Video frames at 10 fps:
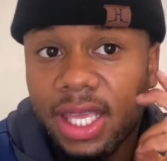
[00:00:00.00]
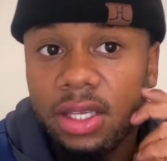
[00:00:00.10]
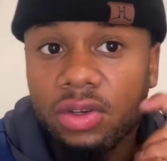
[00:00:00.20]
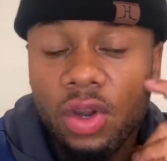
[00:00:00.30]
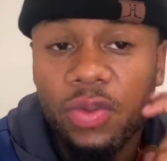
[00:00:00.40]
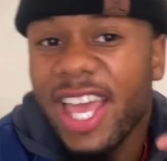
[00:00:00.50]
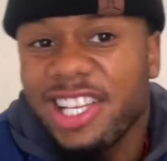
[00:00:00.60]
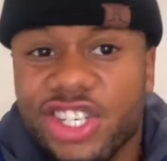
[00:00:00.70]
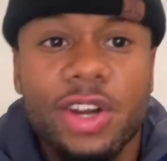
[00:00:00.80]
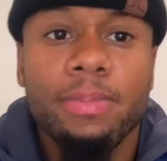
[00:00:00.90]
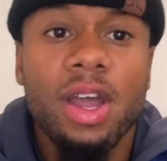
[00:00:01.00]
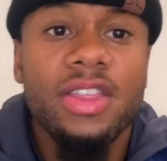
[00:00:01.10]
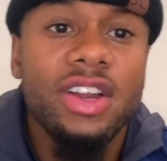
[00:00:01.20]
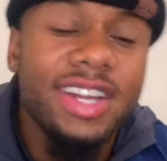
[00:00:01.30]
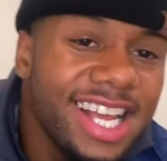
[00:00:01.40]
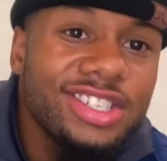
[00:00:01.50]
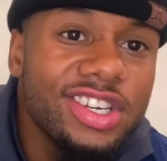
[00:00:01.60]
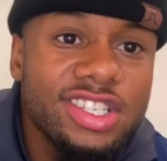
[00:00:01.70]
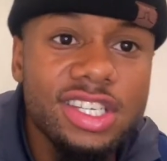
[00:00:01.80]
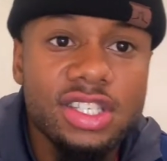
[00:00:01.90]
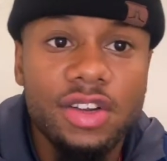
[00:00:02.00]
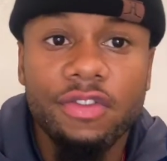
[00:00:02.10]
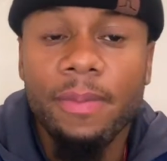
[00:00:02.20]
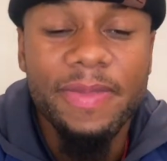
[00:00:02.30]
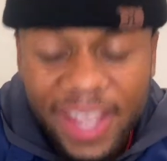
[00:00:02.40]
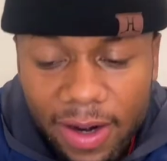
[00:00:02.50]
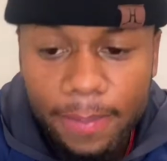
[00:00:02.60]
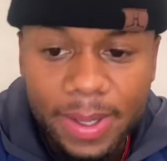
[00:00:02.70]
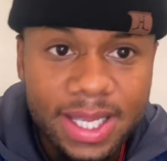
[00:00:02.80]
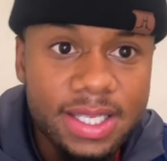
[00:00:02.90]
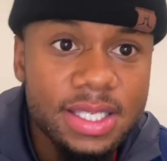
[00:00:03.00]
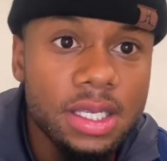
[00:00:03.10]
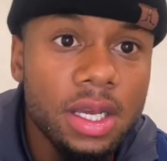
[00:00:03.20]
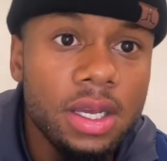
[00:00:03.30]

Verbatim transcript: you know, that's your brother, that's your sister, from therapists,